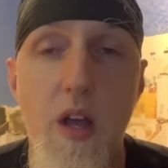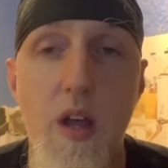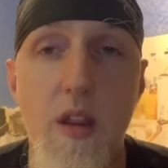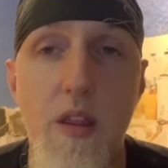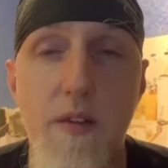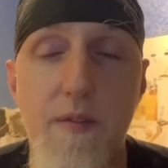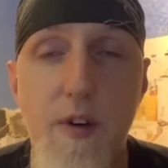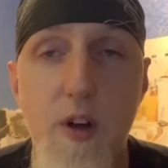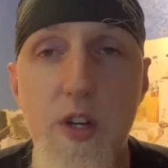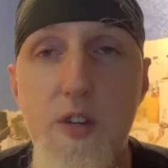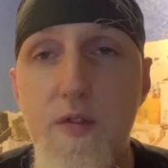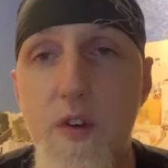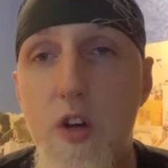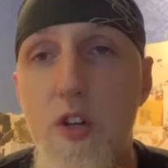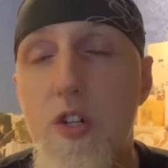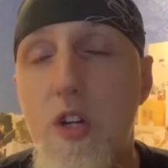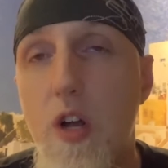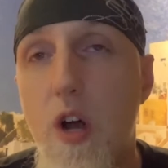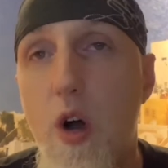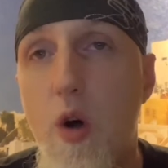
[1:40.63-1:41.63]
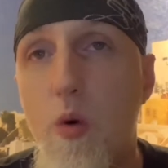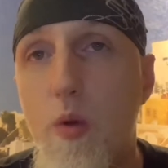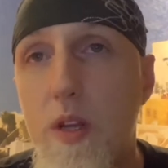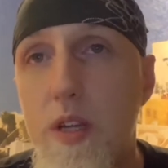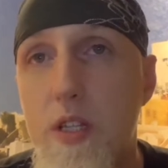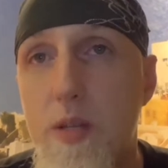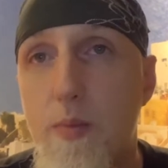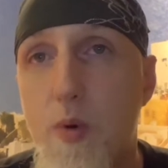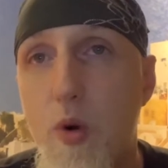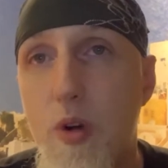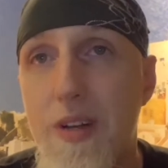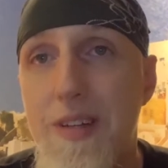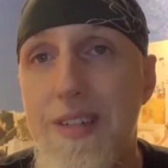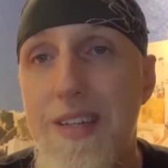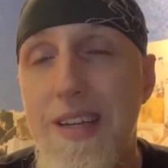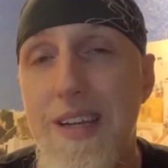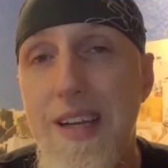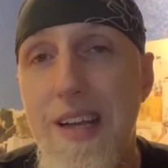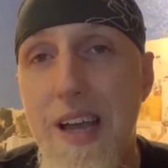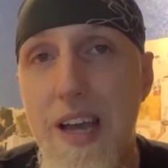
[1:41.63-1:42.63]
The first version only supported
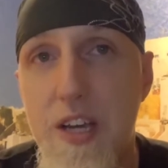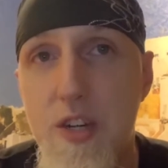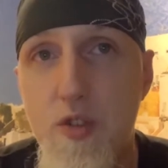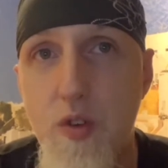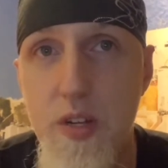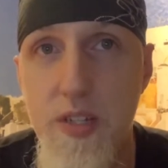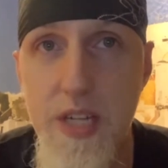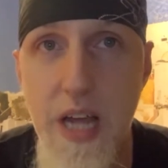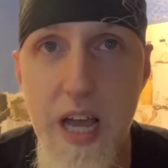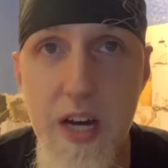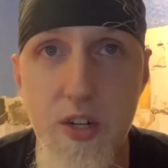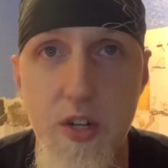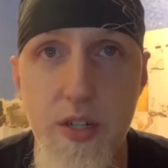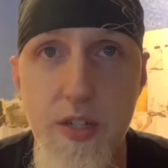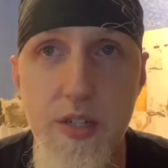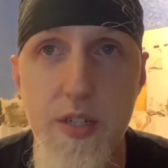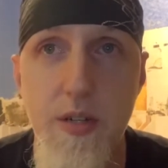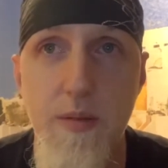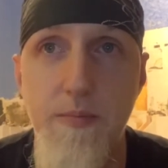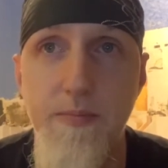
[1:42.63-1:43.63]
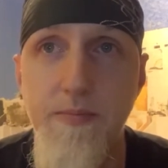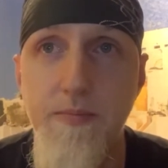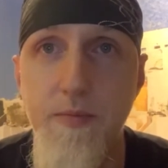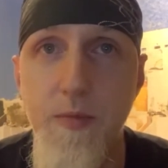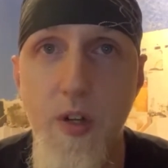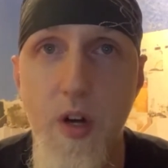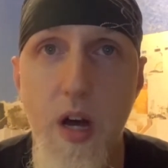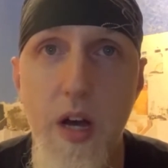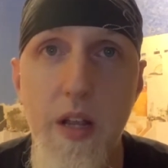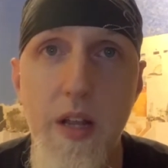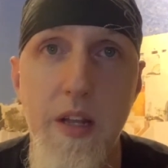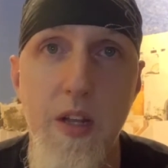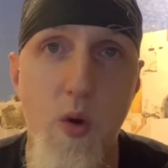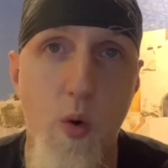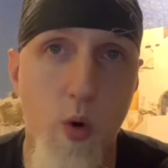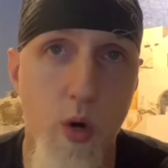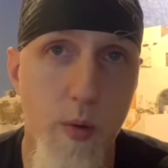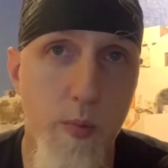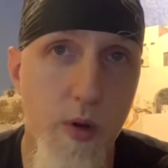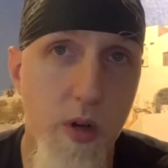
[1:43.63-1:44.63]
DEX transactions, all right, in the
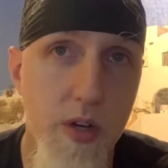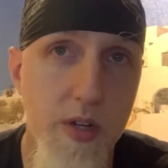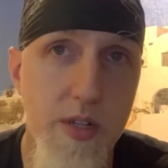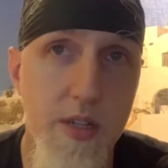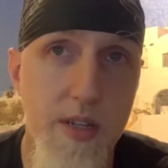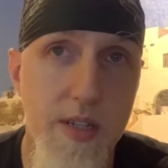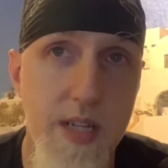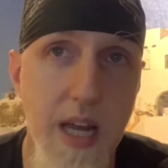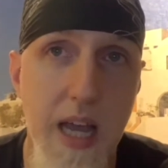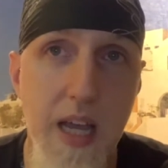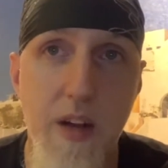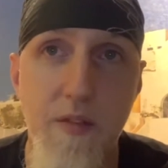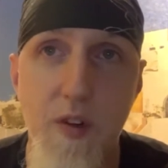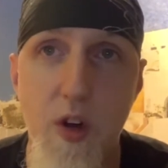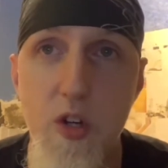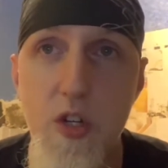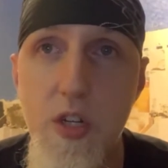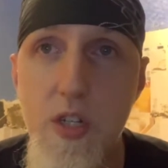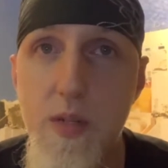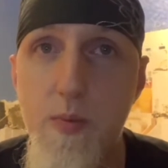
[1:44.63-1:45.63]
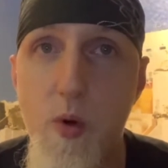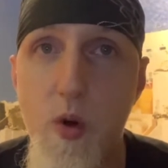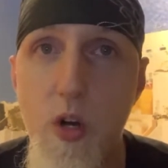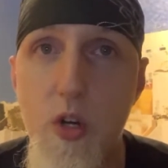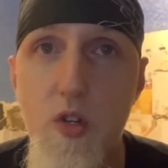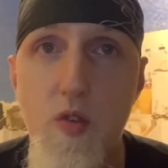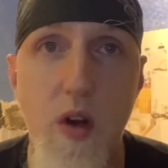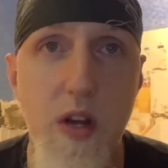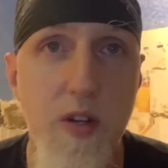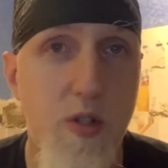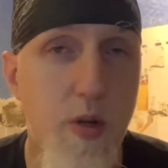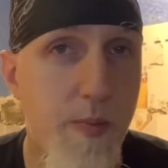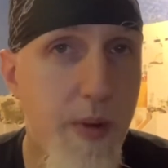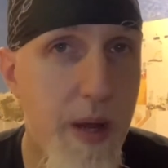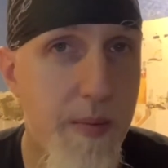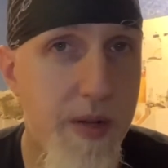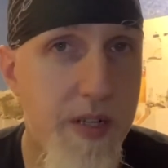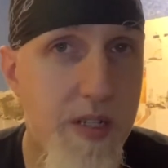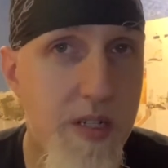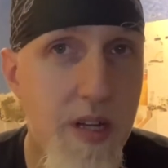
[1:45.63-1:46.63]
order books. The second version supported transfer
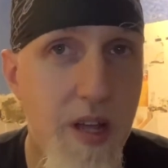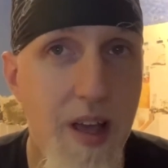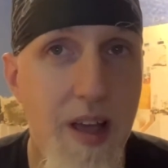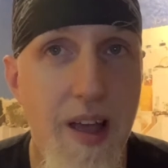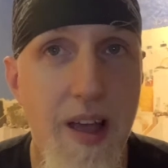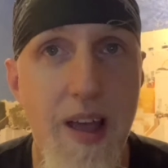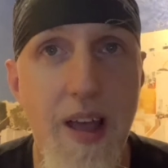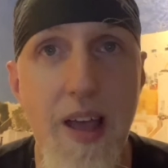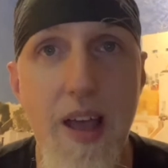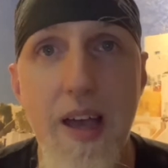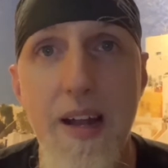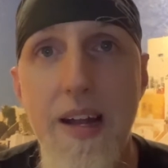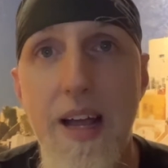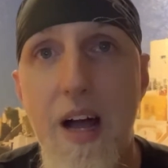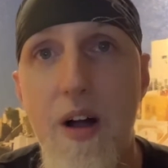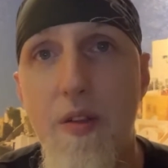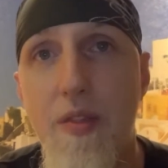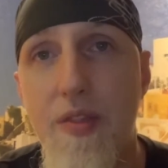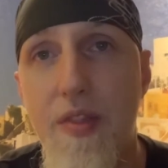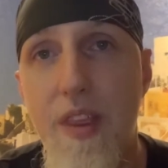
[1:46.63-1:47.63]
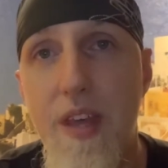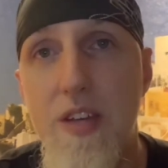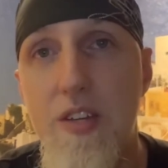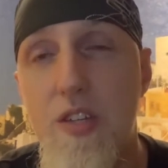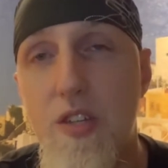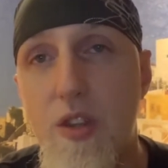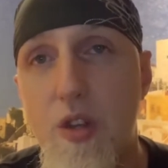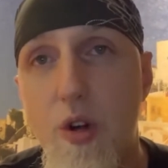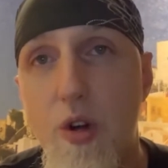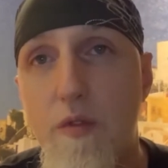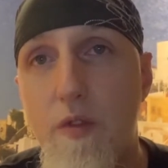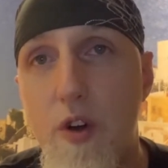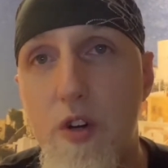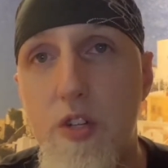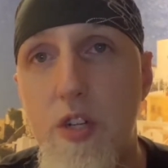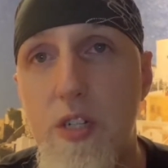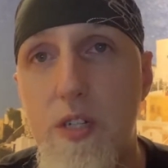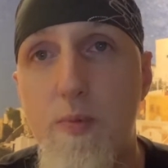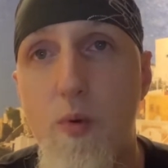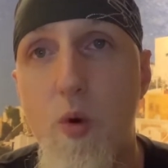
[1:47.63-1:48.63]
payments. Now, this third
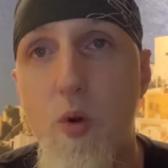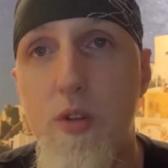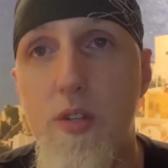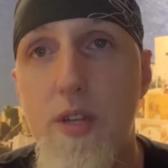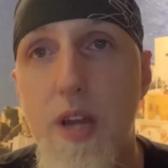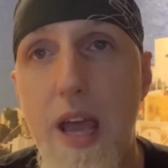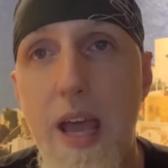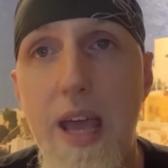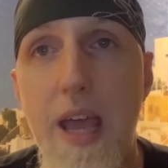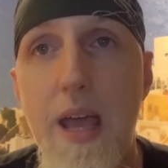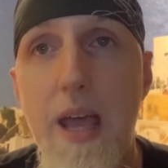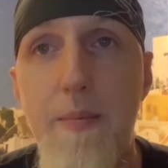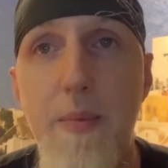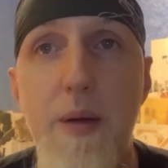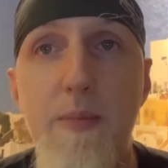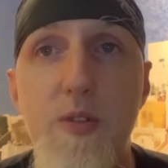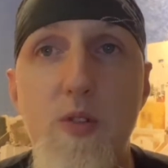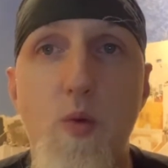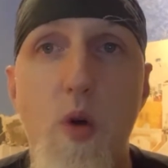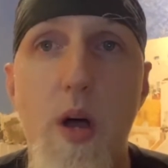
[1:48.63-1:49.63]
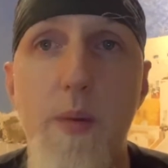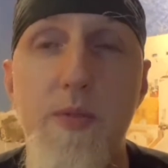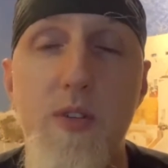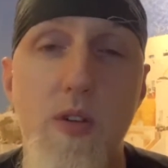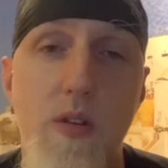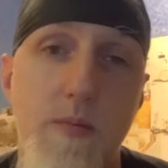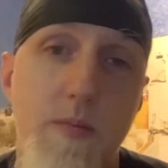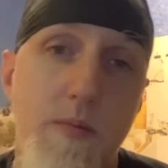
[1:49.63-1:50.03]
version supports AMM swaps,